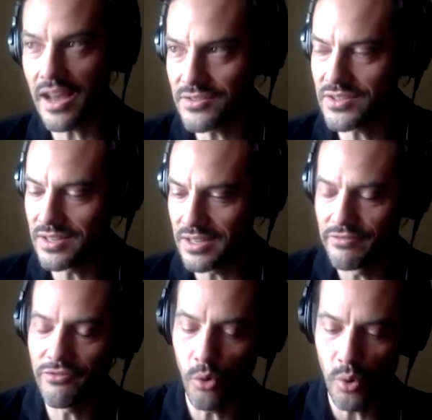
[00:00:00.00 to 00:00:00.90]
as
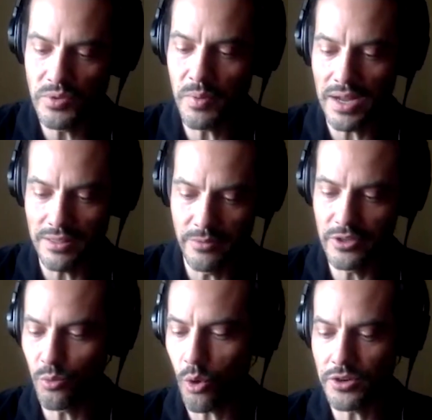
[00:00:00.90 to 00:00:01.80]
informed by
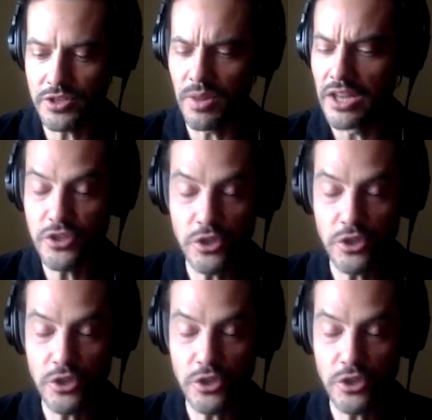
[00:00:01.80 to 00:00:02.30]
limited water supplies.